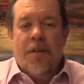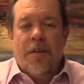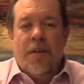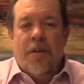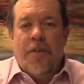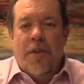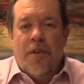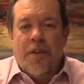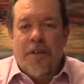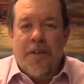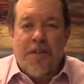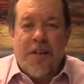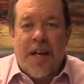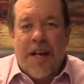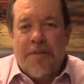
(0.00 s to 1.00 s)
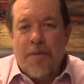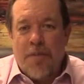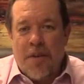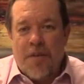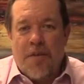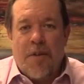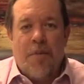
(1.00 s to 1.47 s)
although it doesn't have to
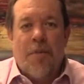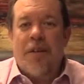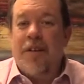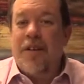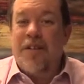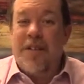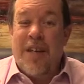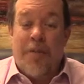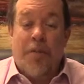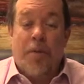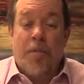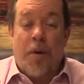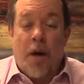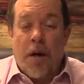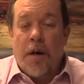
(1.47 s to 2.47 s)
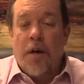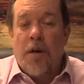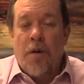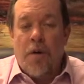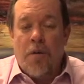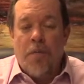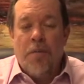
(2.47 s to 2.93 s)
be someone that's never bought a
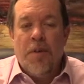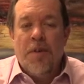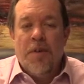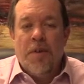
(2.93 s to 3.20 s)
home.